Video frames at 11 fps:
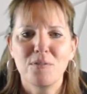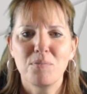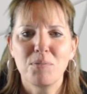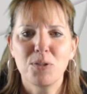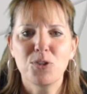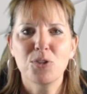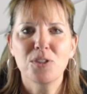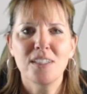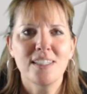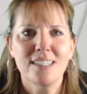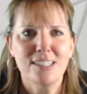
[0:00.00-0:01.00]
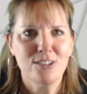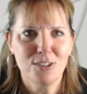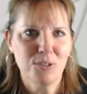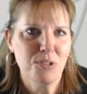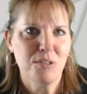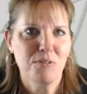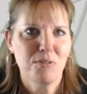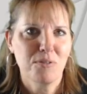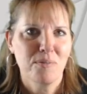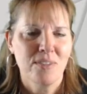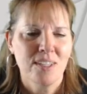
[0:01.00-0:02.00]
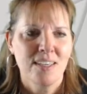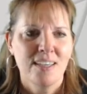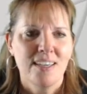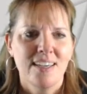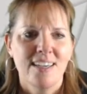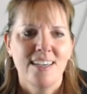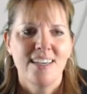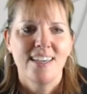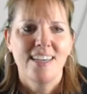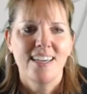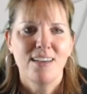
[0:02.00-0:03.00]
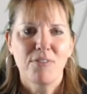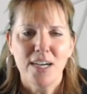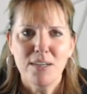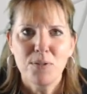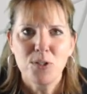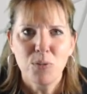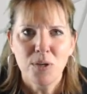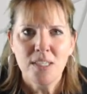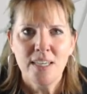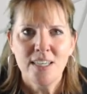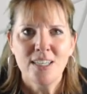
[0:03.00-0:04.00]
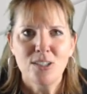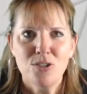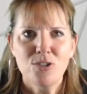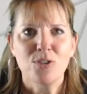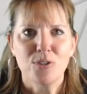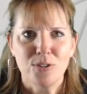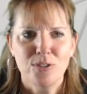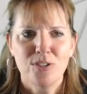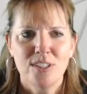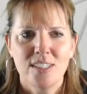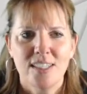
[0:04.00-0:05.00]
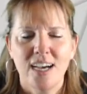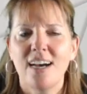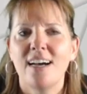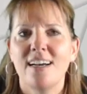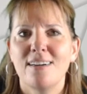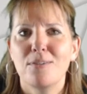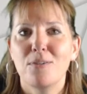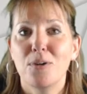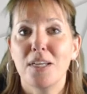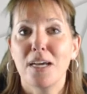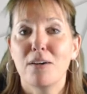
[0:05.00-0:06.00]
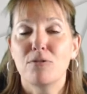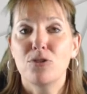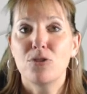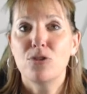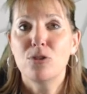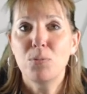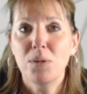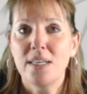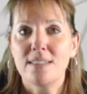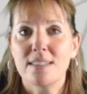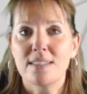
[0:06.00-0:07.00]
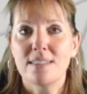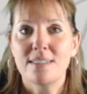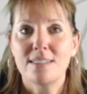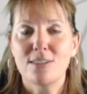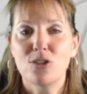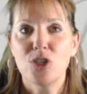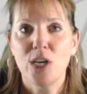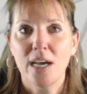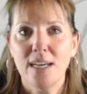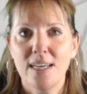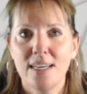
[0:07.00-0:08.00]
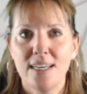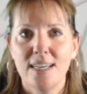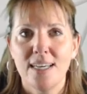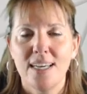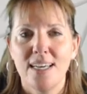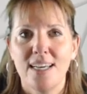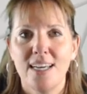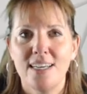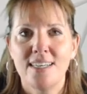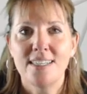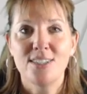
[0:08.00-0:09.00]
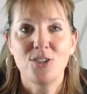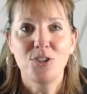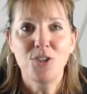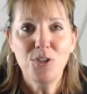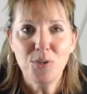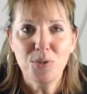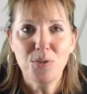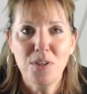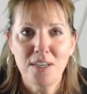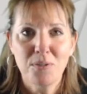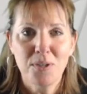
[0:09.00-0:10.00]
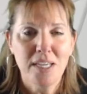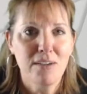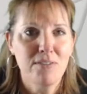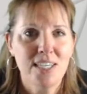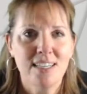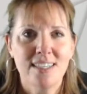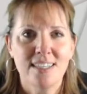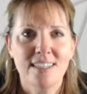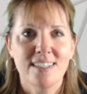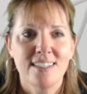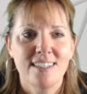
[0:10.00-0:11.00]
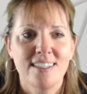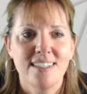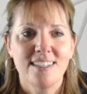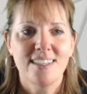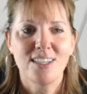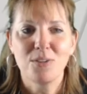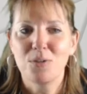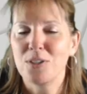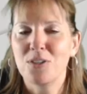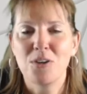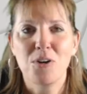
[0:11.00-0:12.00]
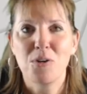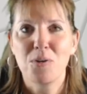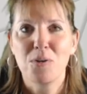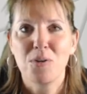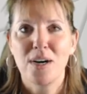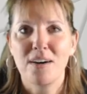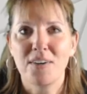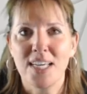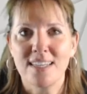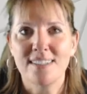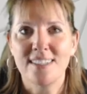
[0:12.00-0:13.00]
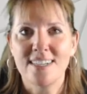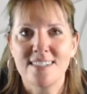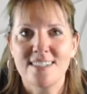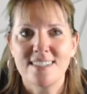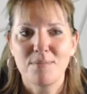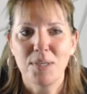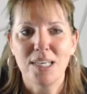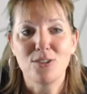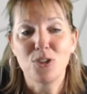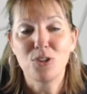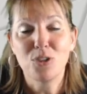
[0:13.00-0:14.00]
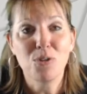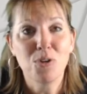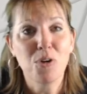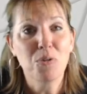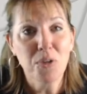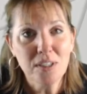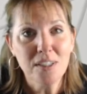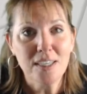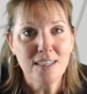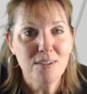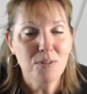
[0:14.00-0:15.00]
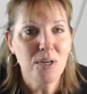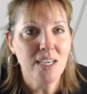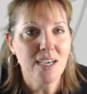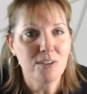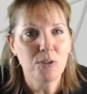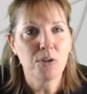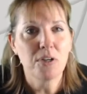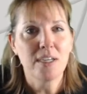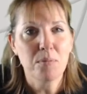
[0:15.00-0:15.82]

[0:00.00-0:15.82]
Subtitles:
mutually exclusive. If I was 28 years old, I would have 2 places to check, and you then would have data that you wouldn't know how to analyze because you don't know really what category I